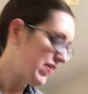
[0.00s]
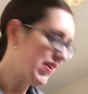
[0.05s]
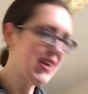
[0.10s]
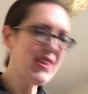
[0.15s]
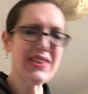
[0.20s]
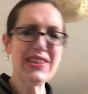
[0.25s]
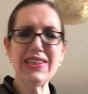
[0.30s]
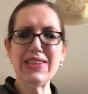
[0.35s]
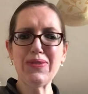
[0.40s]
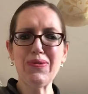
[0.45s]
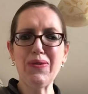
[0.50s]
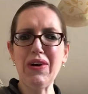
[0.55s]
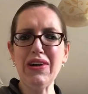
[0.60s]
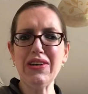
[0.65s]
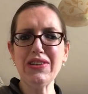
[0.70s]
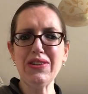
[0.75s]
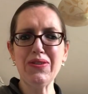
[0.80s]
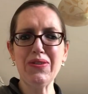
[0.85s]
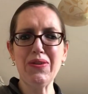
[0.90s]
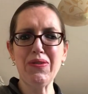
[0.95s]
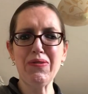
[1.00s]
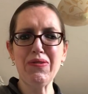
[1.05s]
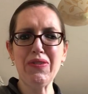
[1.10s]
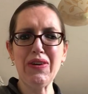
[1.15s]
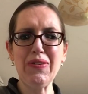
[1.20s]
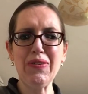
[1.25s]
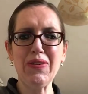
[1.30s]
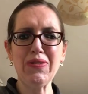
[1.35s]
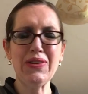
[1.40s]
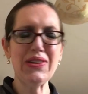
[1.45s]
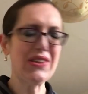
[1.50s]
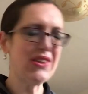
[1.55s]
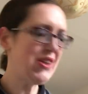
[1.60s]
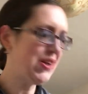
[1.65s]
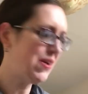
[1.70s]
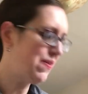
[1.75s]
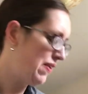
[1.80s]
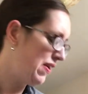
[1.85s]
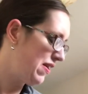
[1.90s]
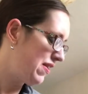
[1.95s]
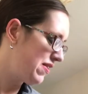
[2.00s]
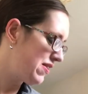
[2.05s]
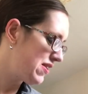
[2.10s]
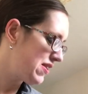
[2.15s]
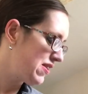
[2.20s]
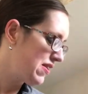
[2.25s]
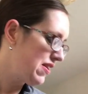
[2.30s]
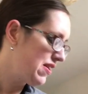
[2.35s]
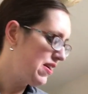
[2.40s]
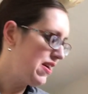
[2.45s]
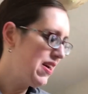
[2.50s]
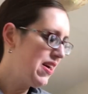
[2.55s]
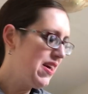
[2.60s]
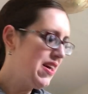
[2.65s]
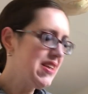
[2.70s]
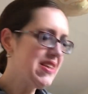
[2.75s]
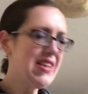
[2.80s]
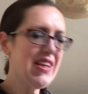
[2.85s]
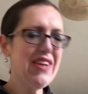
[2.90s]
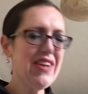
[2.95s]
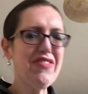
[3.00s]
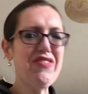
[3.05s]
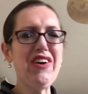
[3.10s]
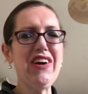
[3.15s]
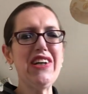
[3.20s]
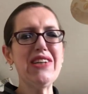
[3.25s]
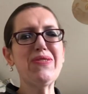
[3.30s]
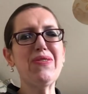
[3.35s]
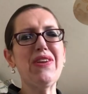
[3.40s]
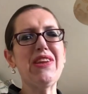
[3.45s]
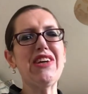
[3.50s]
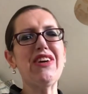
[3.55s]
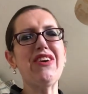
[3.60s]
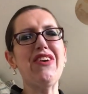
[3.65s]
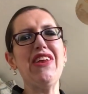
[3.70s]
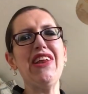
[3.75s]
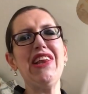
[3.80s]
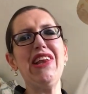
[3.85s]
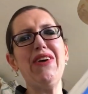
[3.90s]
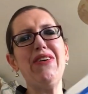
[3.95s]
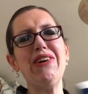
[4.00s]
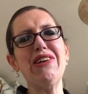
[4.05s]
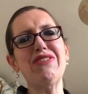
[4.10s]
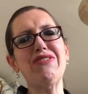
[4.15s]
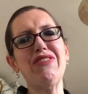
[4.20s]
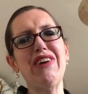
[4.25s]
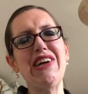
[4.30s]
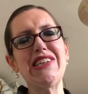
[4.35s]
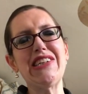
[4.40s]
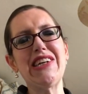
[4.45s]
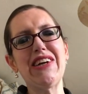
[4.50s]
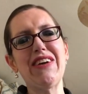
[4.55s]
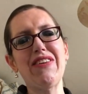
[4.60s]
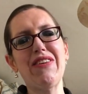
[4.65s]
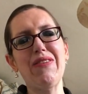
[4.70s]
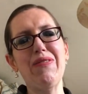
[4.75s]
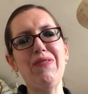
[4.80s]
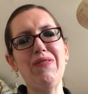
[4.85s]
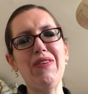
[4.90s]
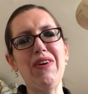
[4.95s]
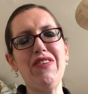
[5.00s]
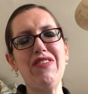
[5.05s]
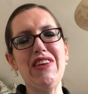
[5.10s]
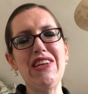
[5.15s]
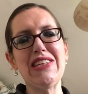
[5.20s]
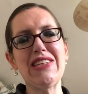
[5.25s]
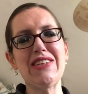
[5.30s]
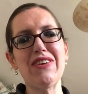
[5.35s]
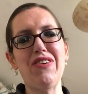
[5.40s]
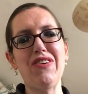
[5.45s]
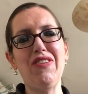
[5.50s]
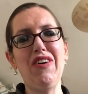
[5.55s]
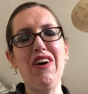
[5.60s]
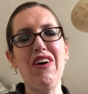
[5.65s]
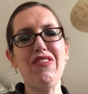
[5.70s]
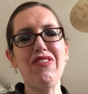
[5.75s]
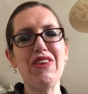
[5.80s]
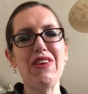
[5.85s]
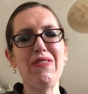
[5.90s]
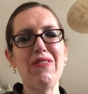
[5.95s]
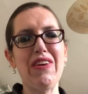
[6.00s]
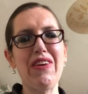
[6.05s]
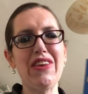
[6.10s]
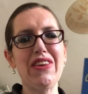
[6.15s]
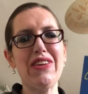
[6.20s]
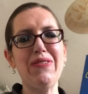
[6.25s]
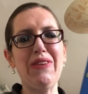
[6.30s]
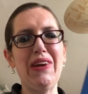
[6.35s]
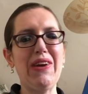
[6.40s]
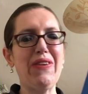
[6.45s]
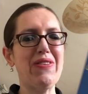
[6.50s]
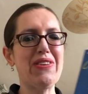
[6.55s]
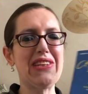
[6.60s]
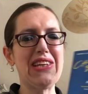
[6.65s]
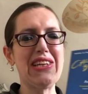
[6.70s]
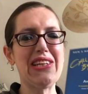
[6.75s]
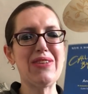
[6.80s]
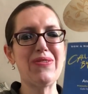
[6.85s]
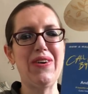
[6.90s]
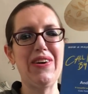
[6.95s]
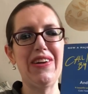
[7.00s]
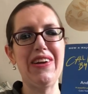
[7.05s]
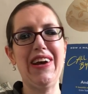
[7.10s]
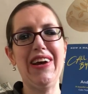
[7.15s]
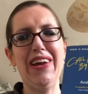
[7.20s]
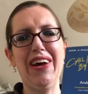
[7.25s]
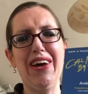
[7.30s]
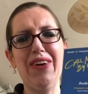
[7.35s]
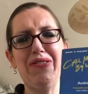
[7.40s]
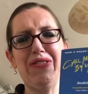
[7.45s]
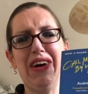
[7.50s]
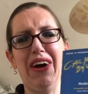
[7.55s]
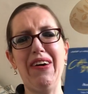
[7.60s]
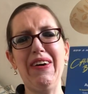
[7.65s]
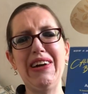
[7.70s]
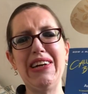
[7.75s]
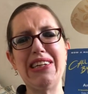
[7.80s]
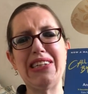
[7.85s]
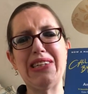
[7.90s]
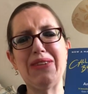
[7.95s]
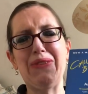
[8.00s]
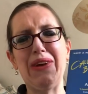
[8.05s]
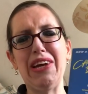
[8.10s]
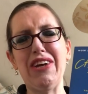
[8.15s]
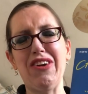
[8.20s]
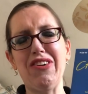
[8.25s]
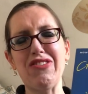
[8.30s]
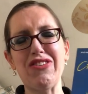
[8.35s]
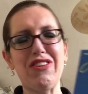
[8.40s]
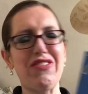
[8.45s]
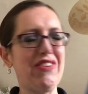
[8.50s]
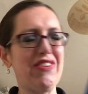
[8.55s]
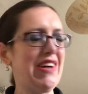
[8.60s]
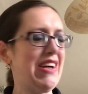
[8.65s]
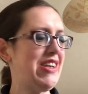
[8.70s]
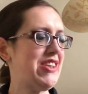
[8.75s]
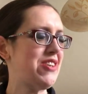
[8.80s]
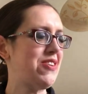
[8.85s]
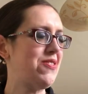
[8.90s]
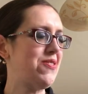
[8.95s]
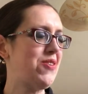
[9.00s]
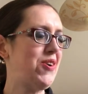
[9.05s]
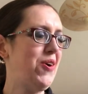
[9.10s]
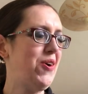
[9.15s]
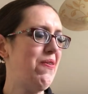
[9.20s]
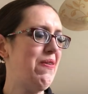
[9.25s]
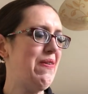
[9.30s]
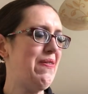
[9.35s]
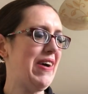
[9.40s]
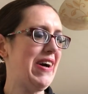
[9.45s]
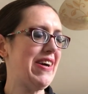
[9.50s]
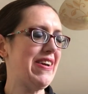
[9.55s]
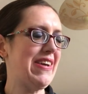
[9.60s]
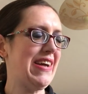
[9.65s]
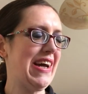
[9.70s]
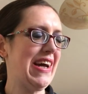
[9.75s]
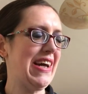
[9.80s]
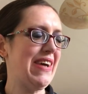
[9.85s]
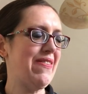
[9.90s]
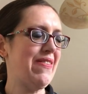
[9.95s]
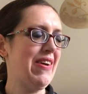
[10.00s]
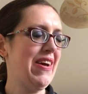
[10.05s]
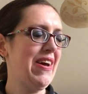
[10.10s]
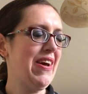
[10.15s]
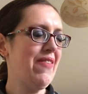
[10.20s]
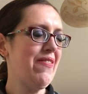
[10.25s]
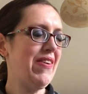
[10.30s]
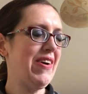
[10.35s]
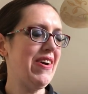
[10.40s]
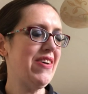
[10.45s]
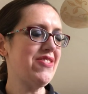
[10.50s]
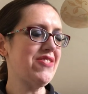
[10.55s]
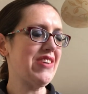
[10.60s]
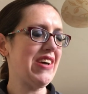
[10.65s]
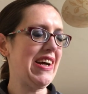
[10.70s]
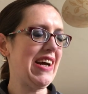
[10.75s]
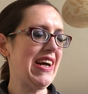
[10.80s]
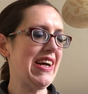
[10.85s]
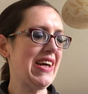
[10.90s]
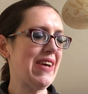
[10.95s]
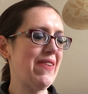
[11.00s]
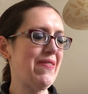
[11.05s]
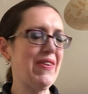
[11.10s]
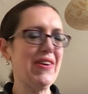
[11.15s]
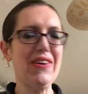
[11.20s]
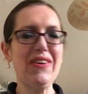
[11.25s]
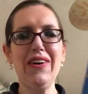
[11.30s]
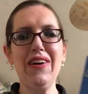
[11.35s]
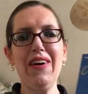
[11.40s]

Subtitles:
Because this is why I do the wrap up in 2 parts. So the first one that got the lowest rating of this sort of half of the month to me was this one. And I'm going to be controversial. Call Me By Your Name by Andre Ackerman.